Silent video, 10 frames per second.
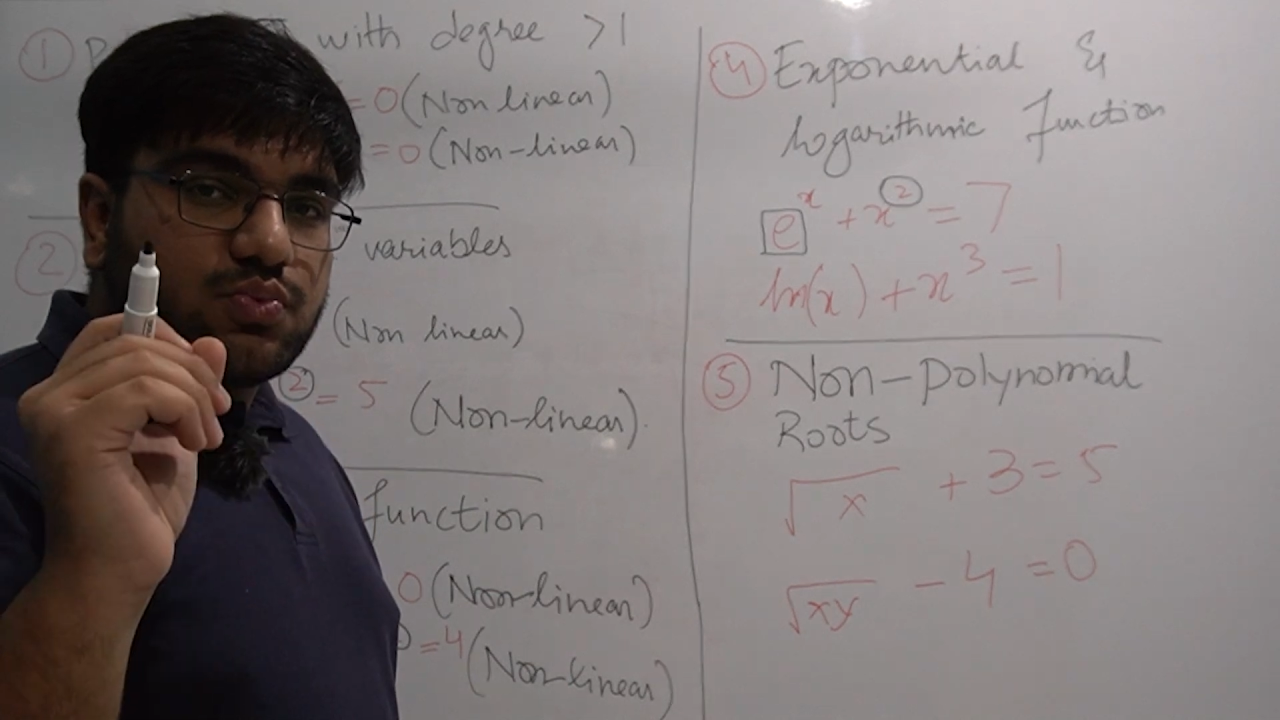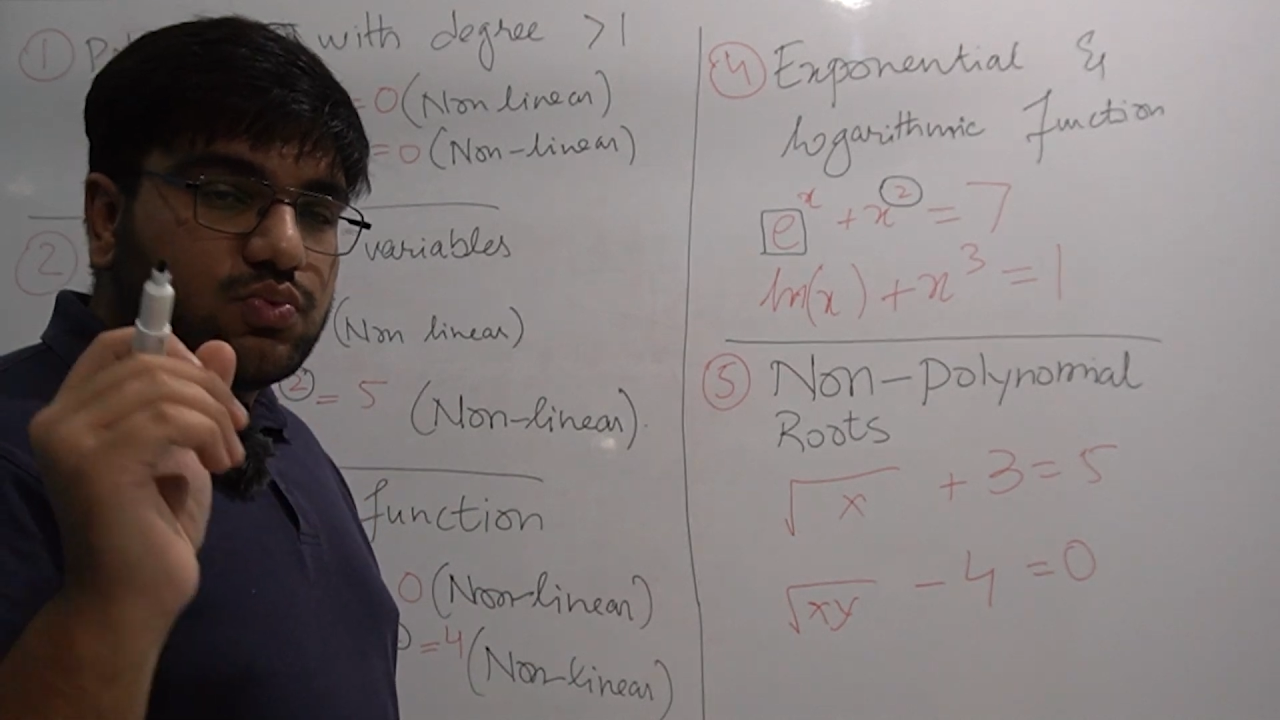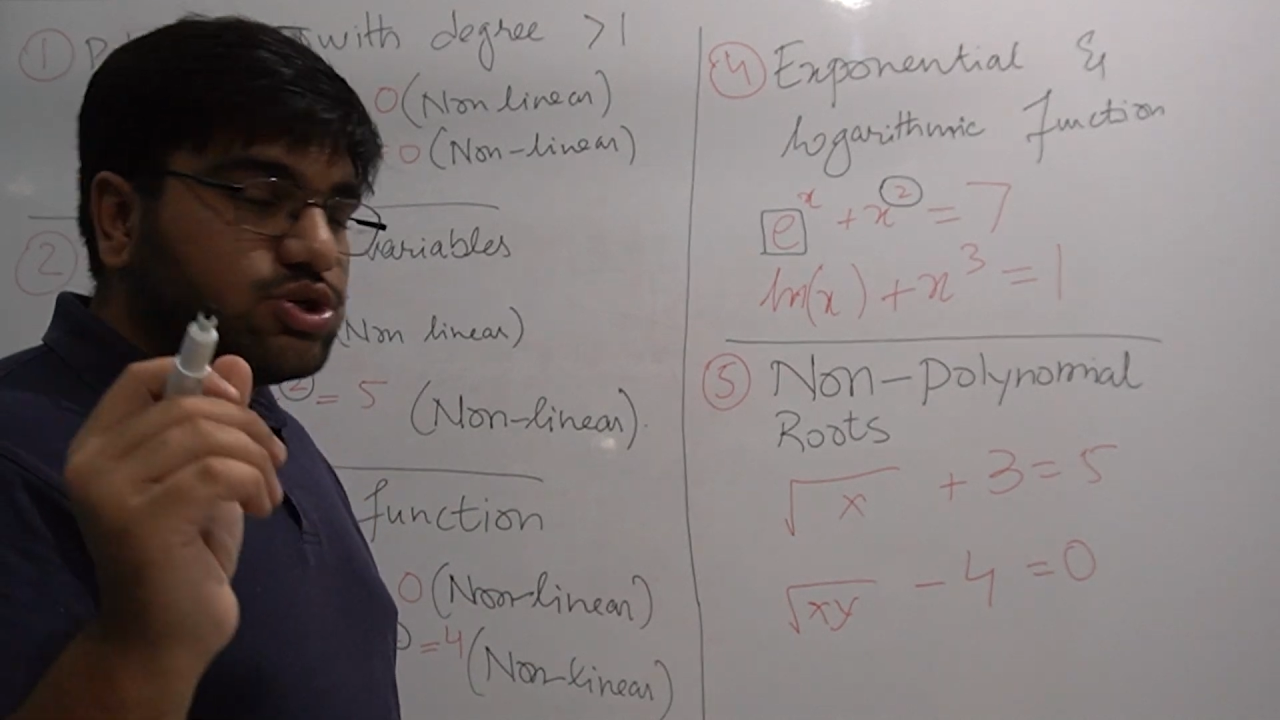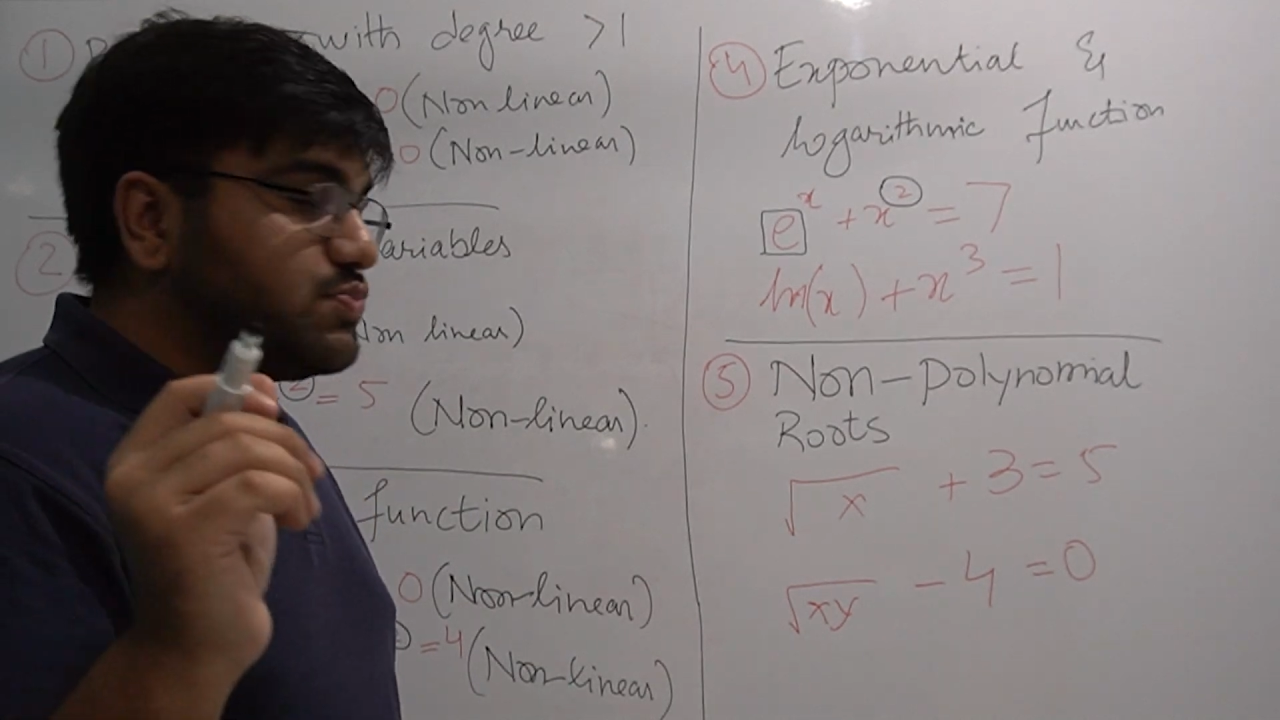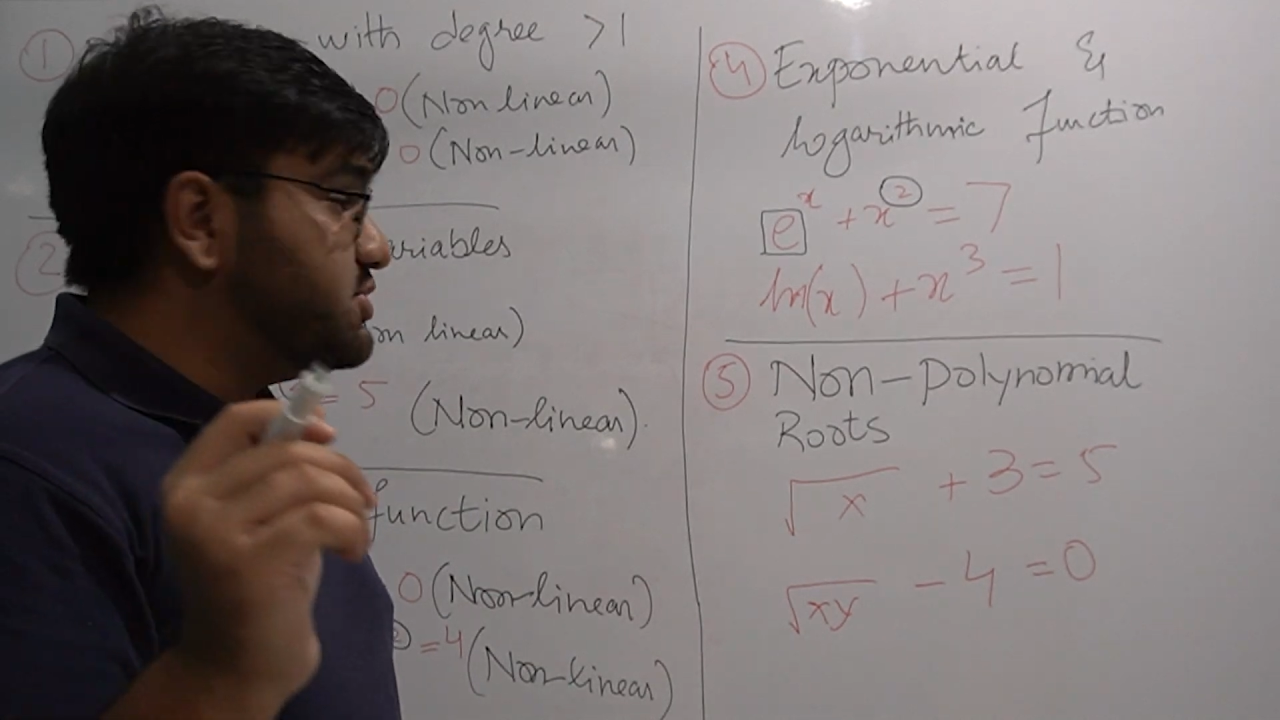
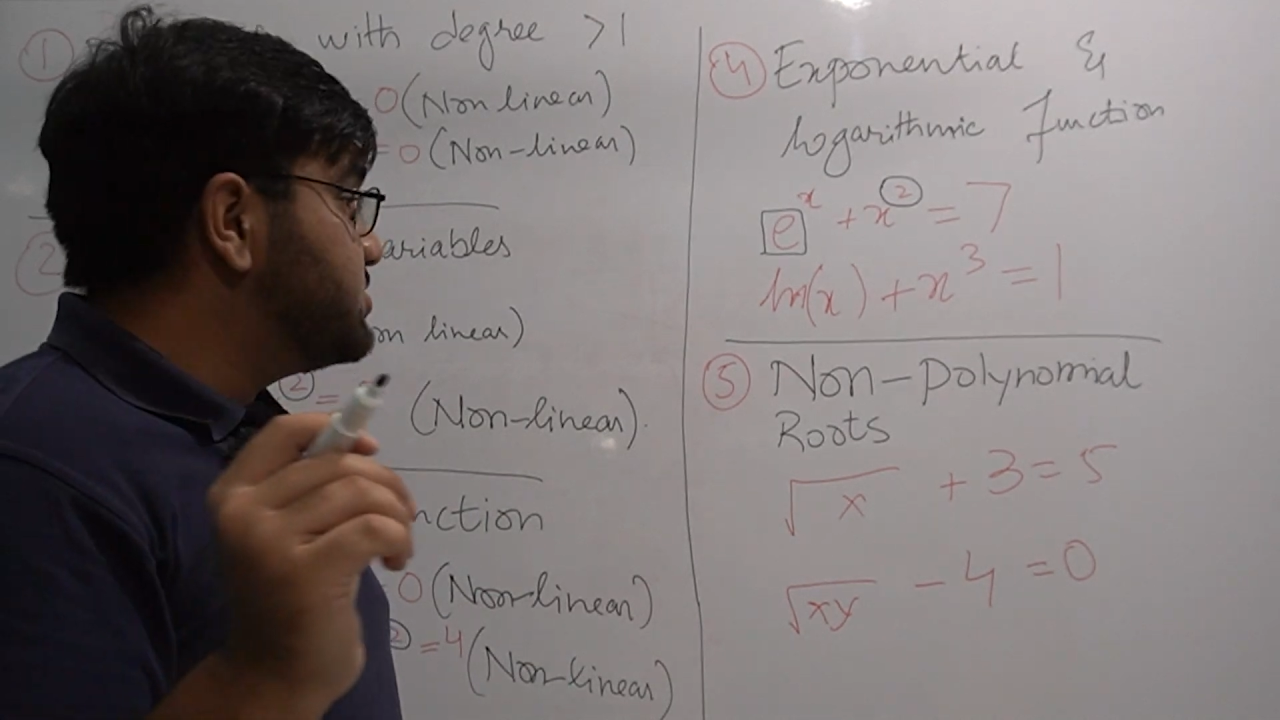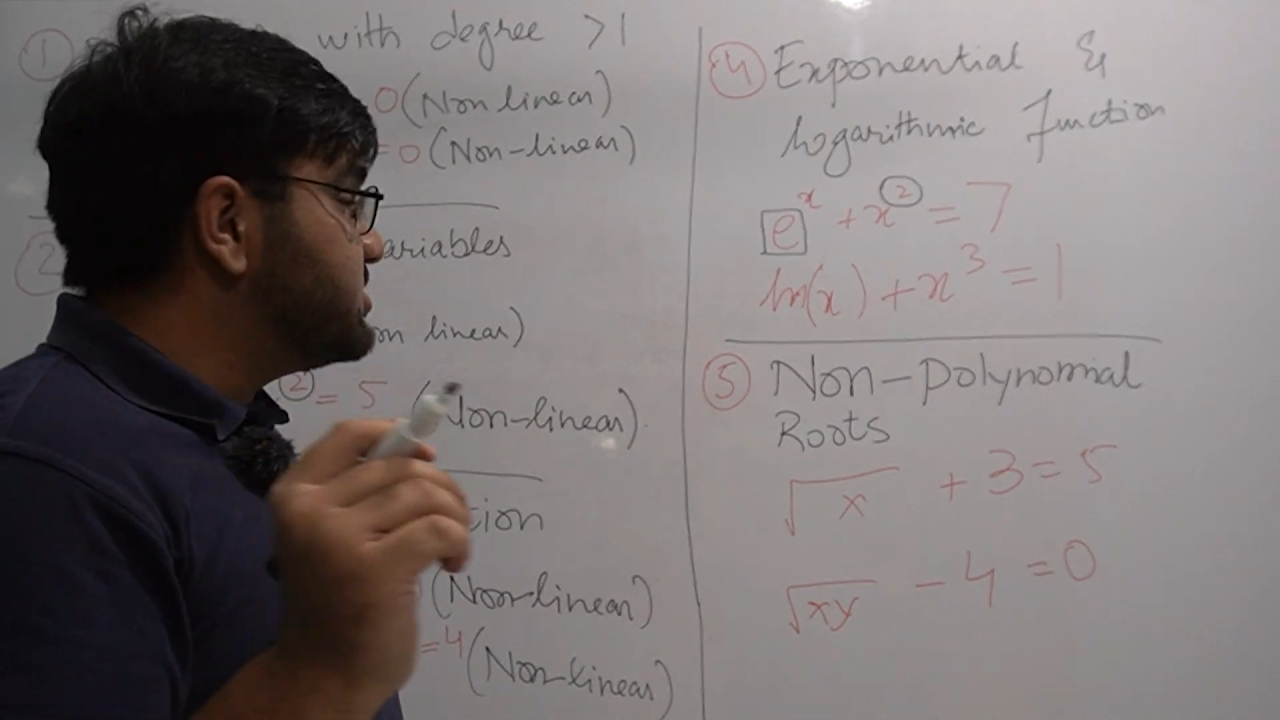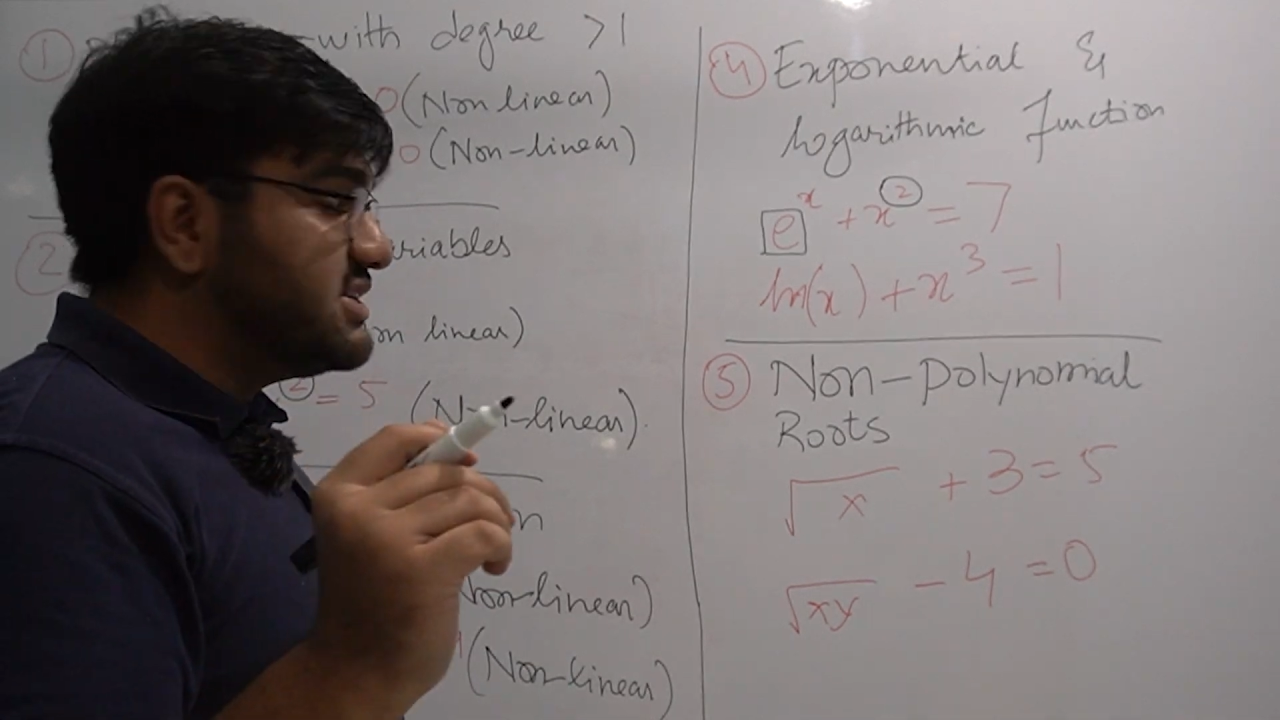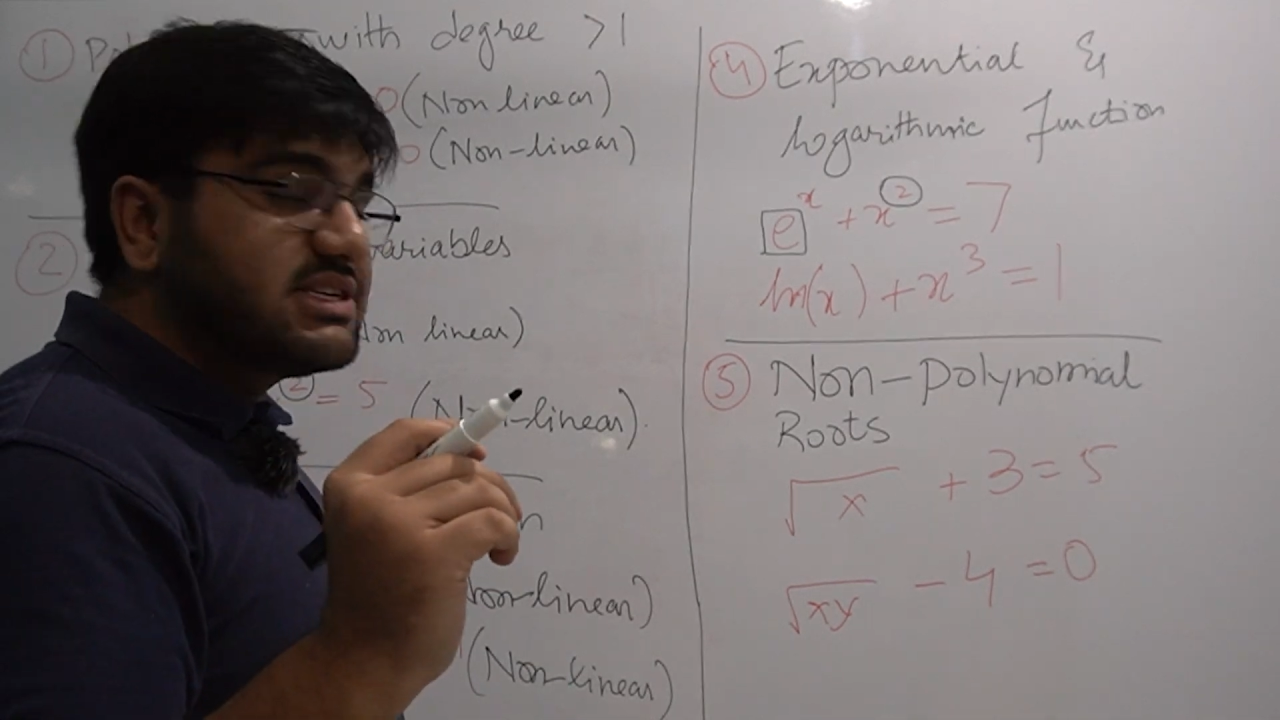which means